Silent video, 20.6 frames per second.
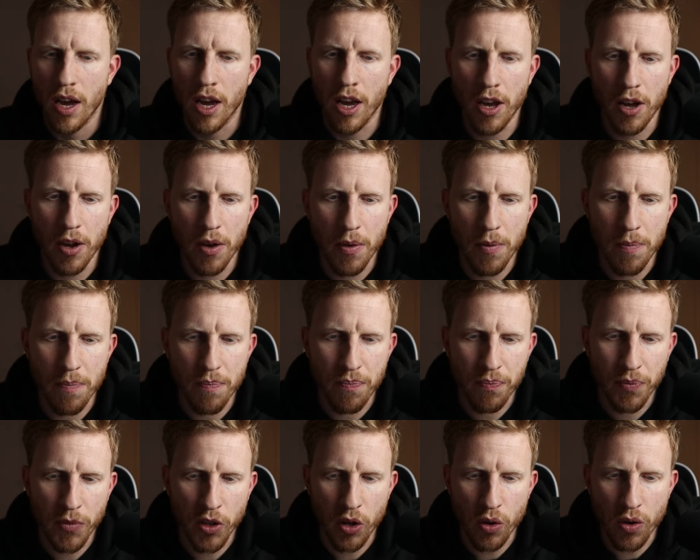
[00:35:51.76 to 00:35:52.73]

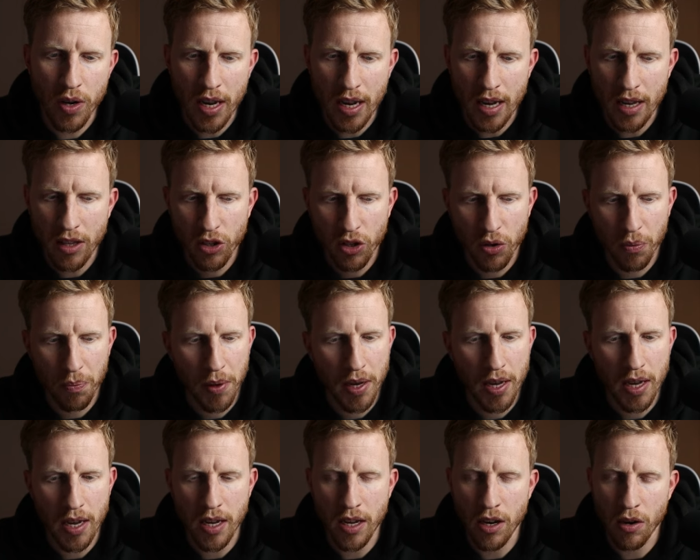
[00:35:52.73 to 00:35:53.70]
You need to
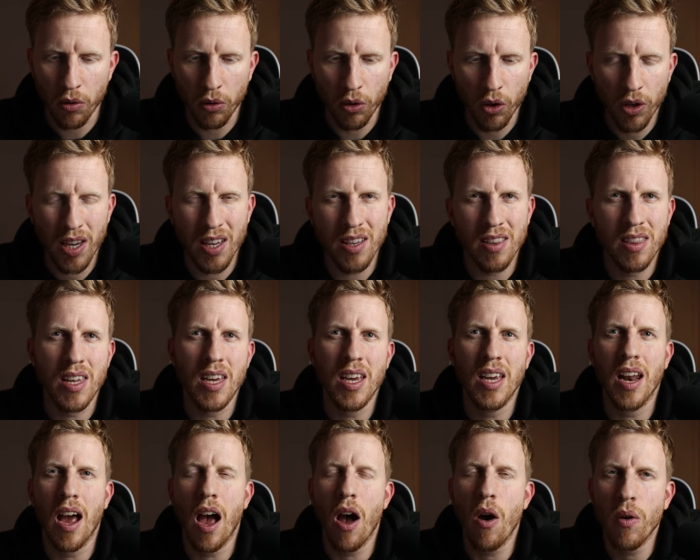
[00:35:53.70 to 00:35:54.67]
be, you know, looking,
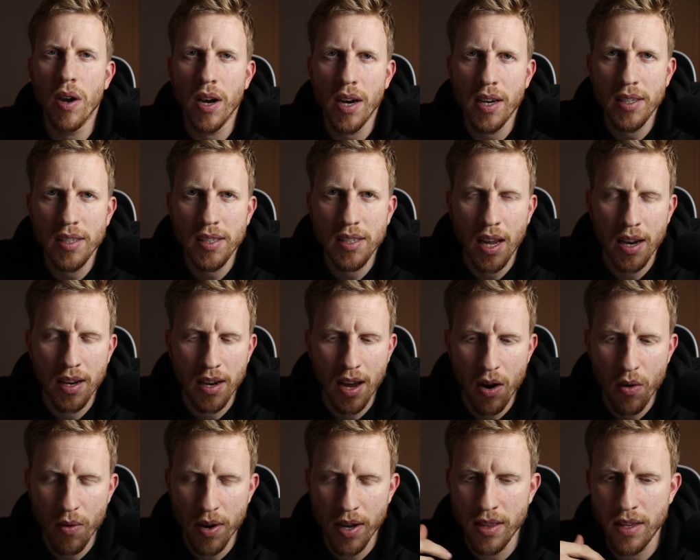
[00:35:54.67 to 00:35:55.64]
thinking, how can I stand
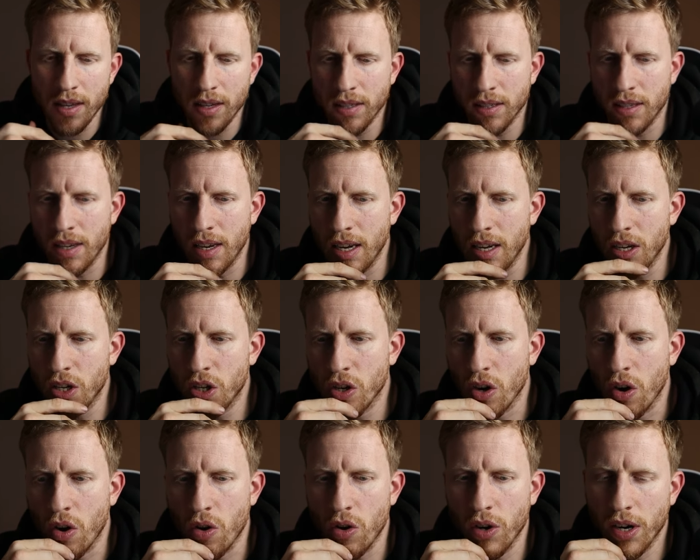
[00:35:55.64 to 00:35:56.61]
out in this
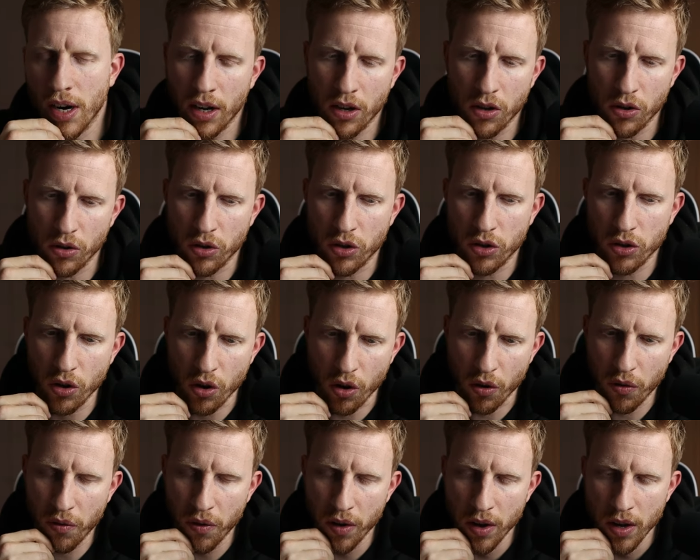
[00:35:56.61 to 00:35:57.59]
niche? All that good
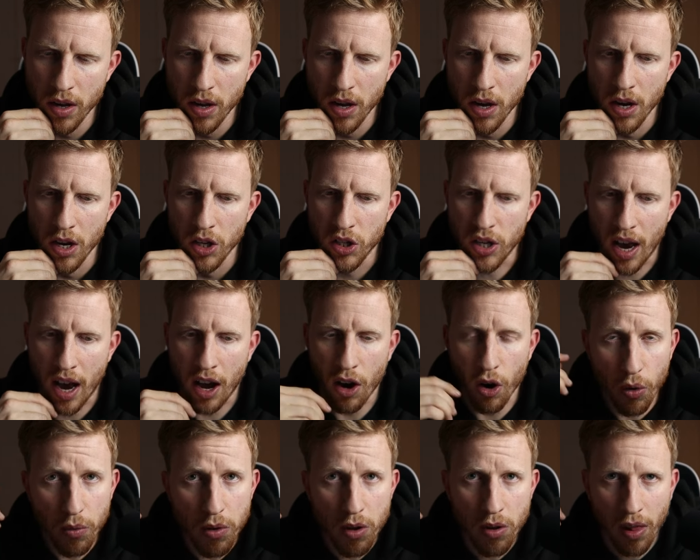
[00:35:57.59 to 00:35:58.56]
stuff. So yeah, I
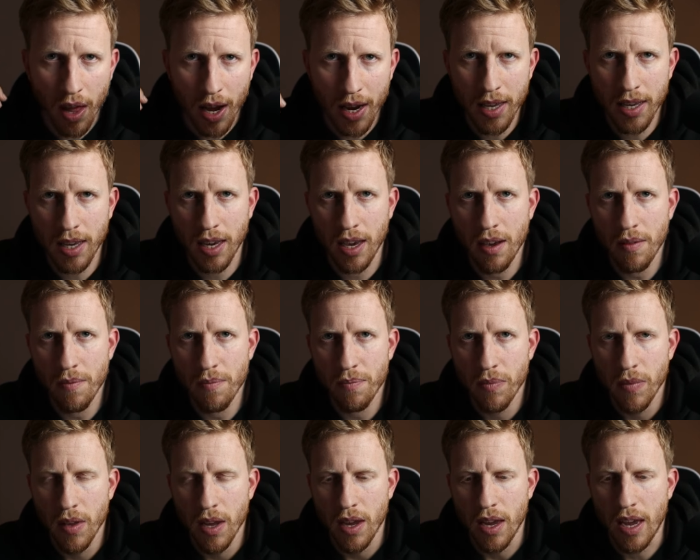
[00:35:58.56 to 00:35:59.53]
hope you like it.
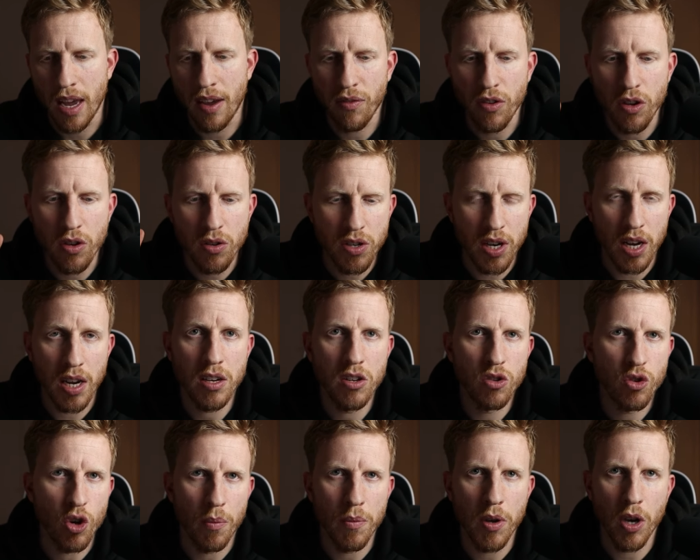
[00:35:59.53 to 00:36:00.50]
If you
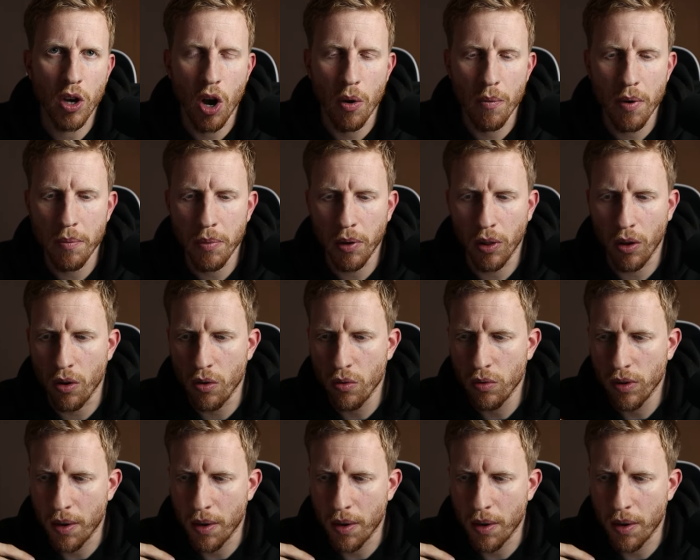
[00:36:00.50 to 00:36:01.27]
did, drop me a comment below.